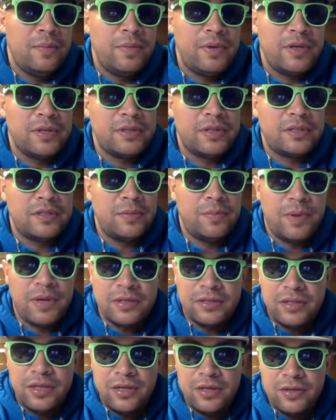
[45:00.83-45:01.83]
because that's the
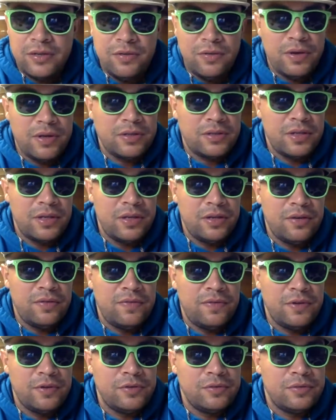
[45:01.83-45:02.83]
best thing you do as an
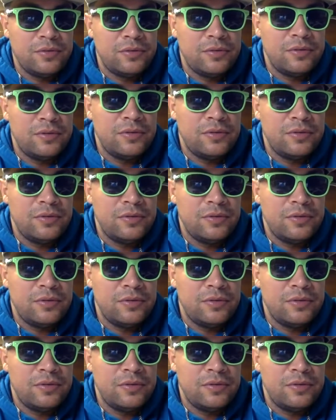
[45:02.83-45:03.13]
individual.